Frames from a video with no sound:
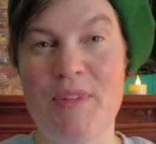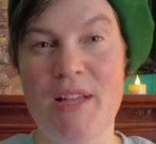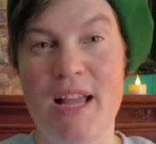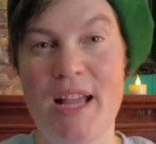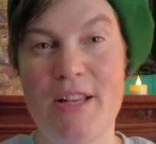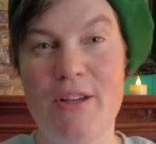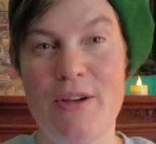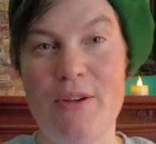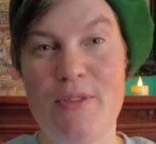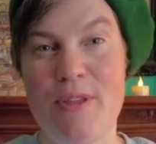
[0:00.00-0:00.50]

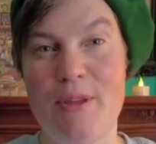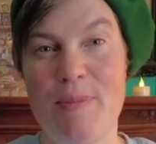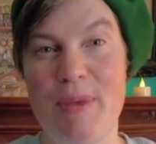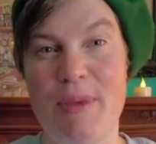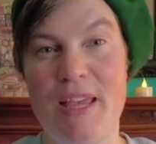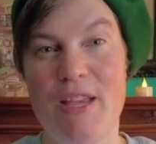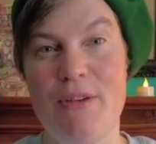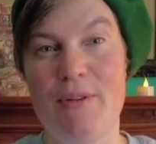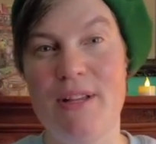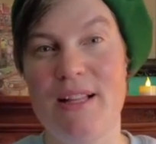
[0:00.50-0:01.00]
I know that
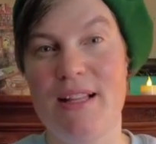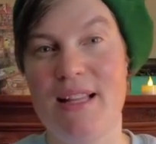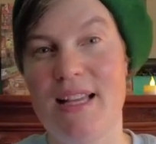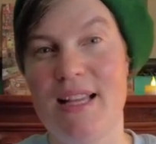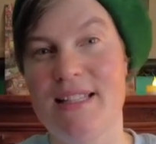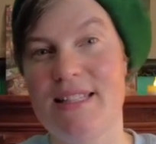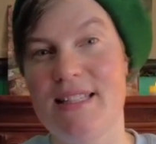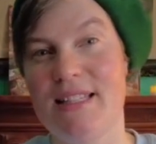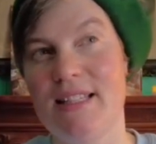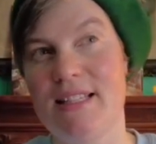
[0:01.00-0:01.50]
Penguin
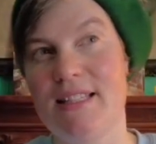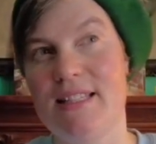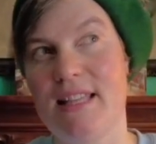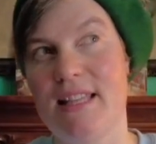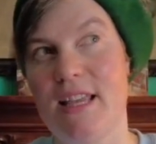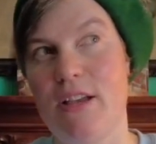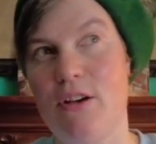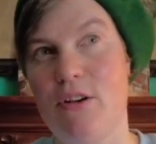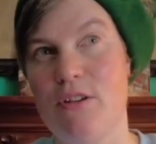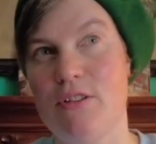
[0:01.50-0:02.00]
Classics,
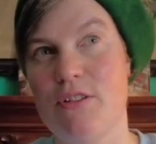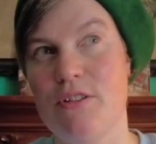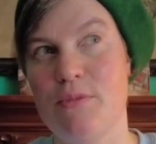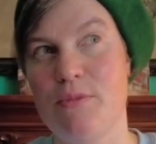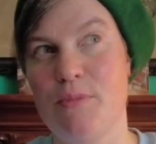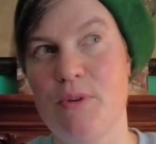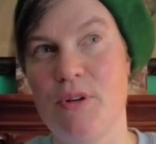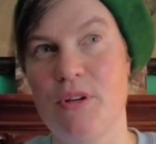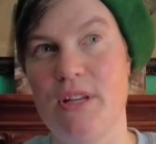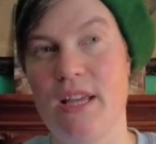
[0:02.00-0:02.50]
they also
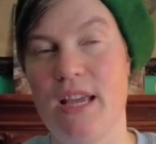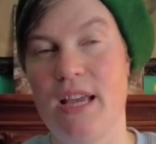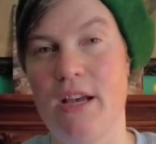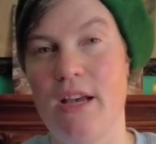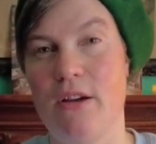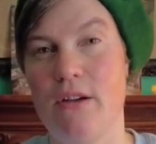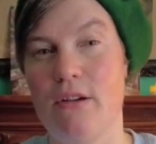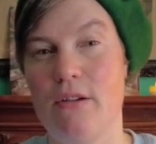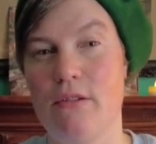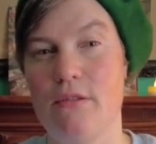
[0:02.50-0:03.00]
put
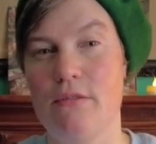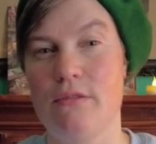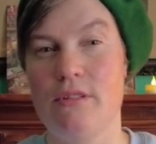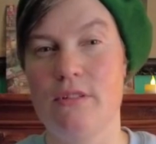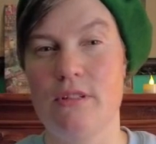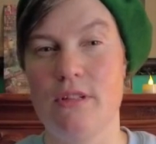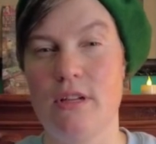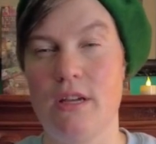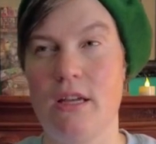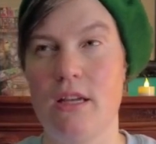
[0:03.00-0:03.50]

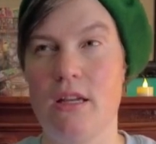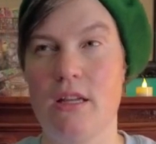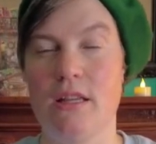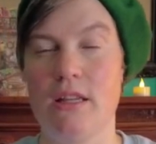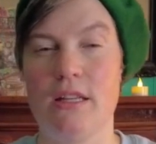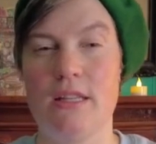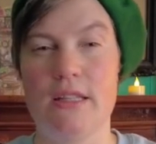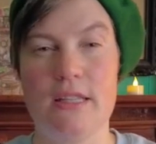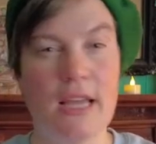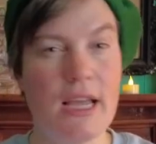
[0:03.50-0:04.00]
out
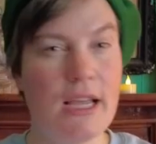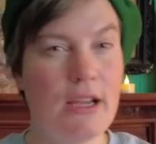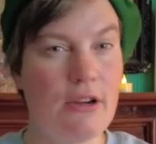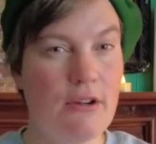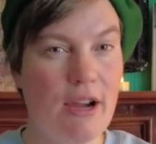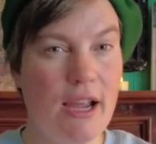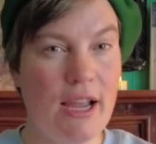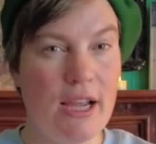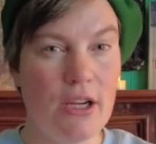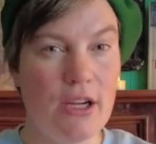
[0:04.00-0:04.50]
the
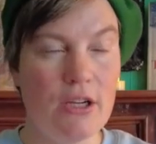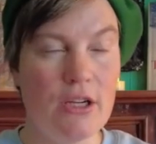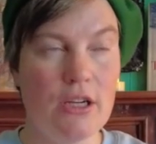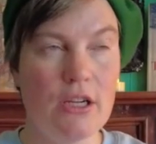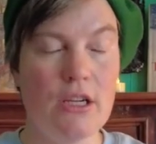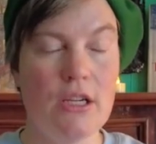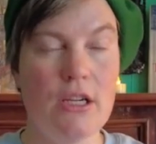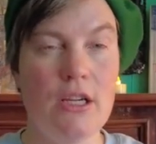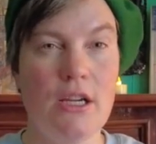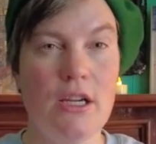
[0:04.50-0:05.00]

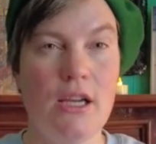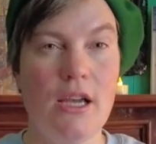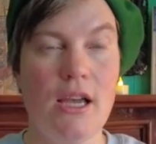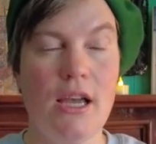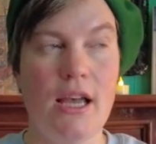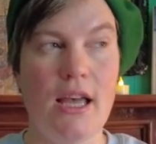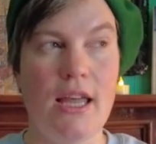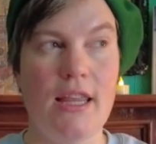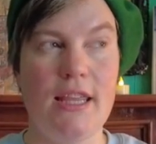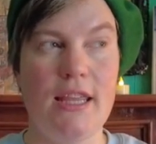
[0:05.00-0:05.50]
Nutcracker,
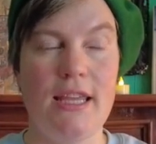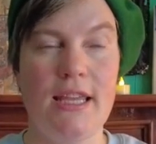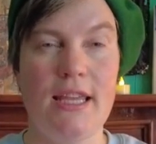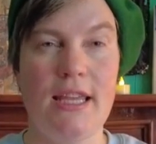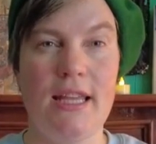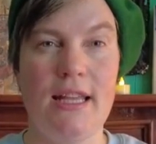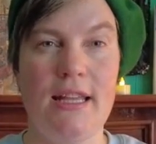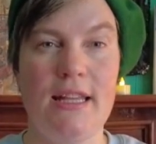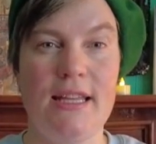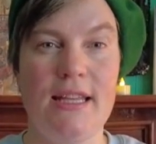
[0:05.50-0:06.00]
I think,
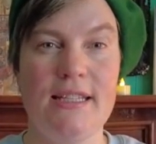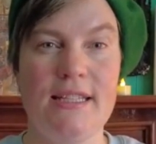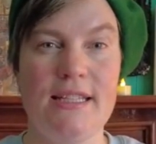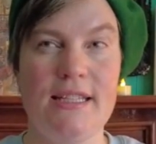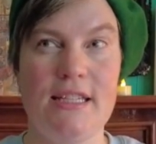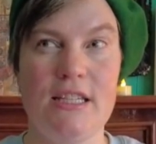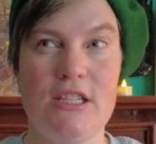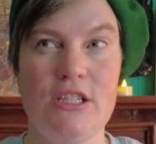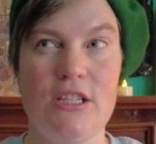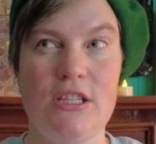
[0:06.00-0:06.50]
in these
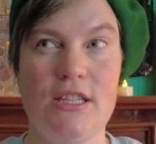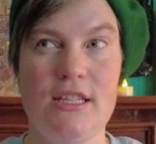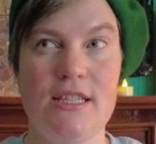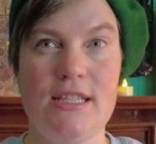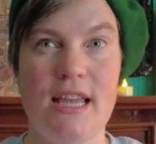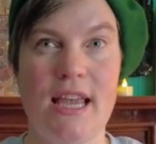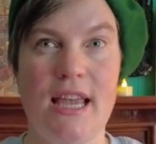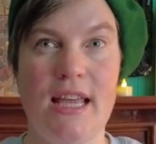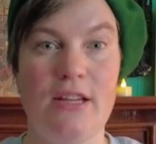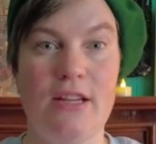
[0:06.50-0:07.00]

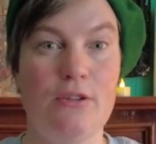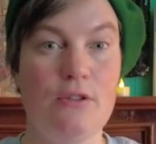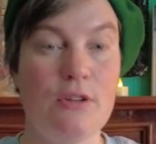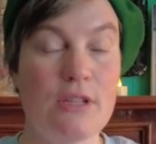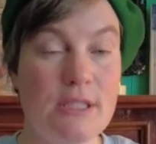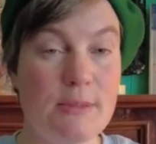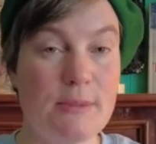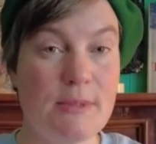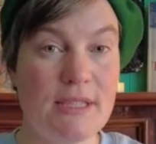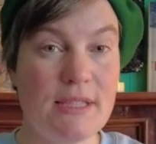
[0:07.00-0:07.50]
editions, and A
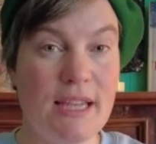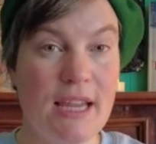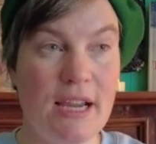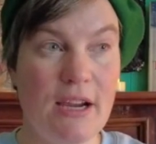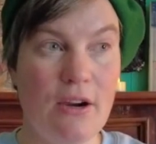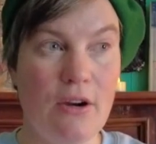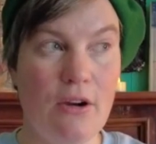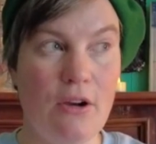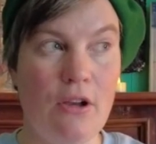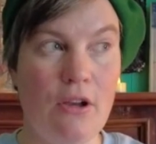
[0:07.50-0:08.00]
Christmas
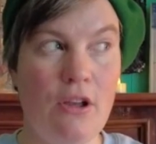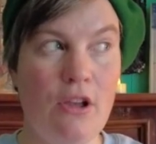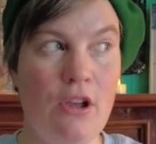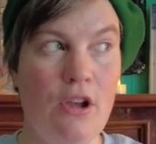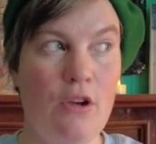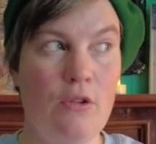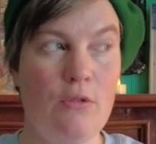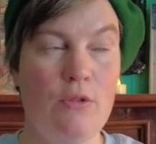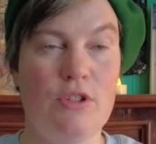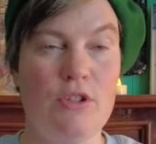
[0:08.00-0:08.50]
Carol,
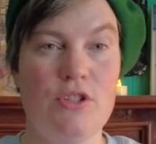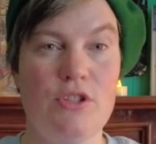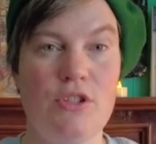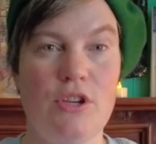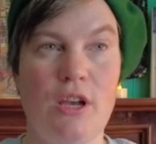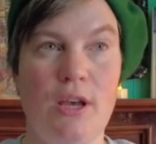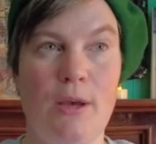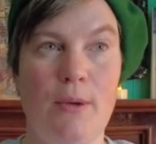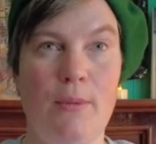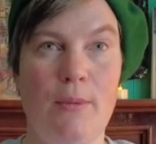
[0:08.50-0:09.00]
which
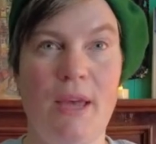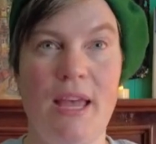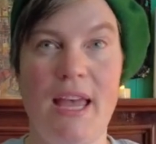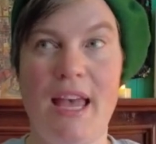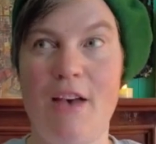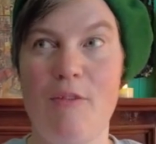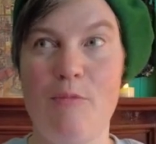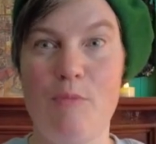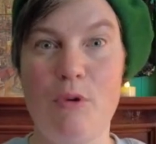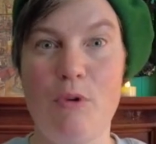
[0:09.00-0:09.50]
I
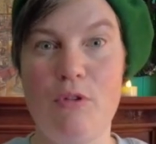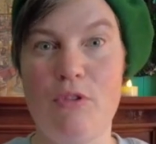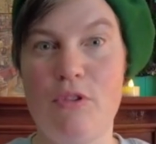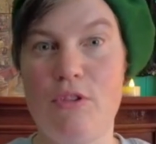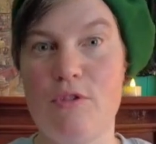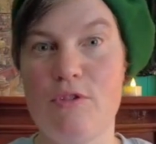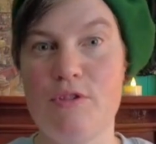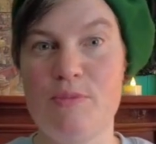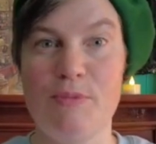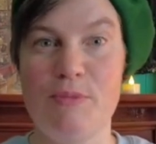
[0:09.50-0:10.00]
have both of
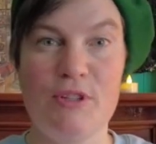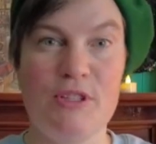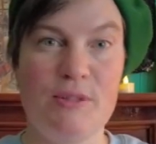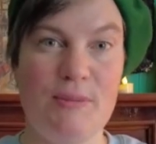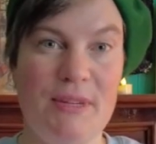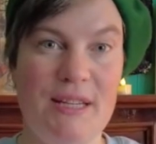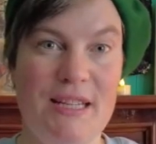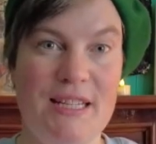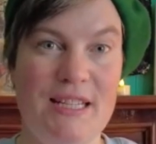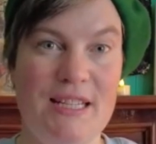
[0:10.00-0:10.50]
those books
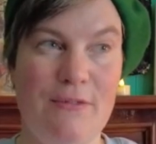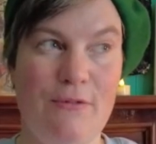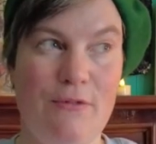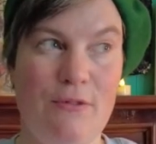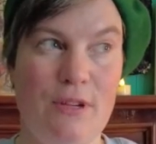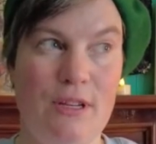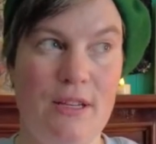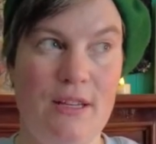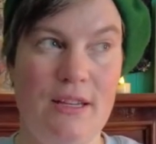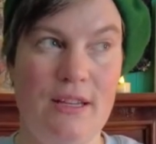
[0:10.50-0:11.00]
but in
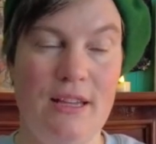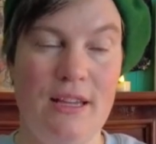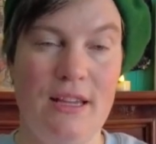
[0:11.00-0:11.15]
different